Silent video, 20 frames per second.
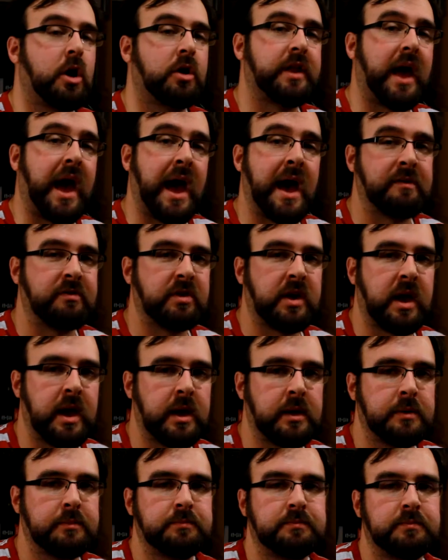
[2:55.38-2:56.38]
called
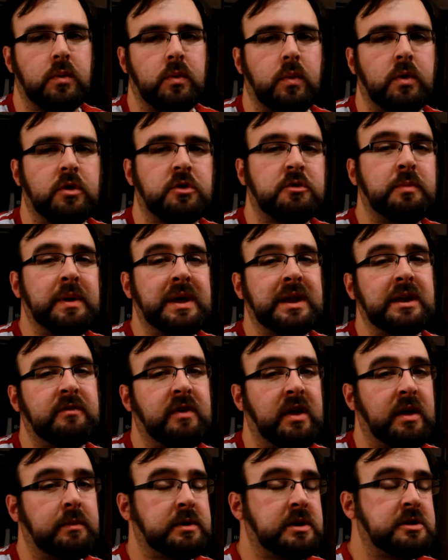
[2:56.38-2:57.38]
Avigan, which is being
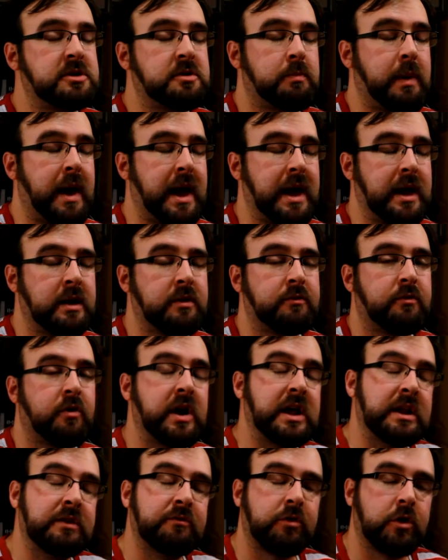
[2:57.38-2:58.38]
developed in Japan for
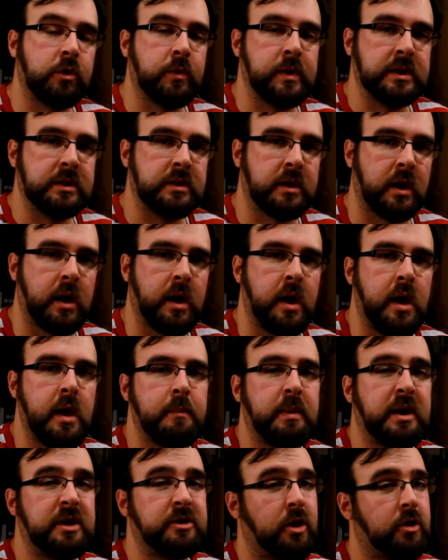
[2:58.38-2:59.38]
influenza,
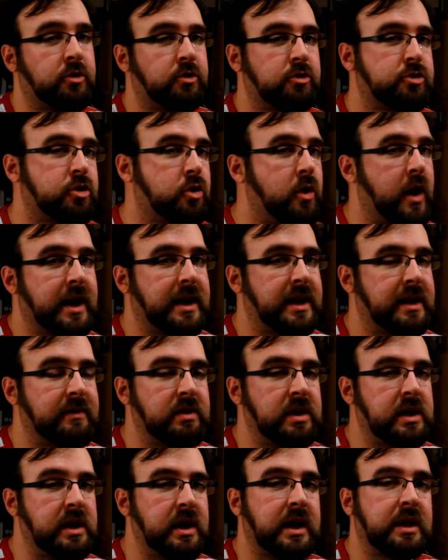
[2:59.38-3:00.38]
but has also shown
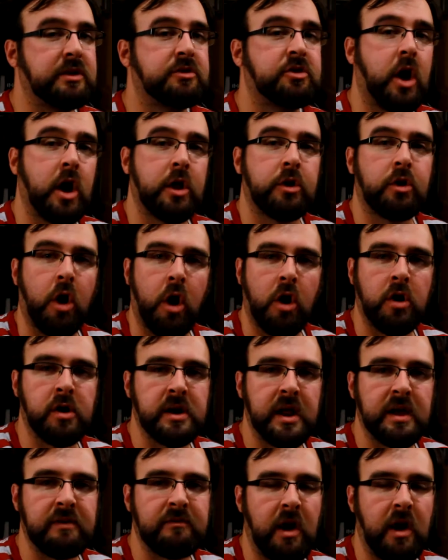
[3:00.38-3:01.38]
activity against other RNA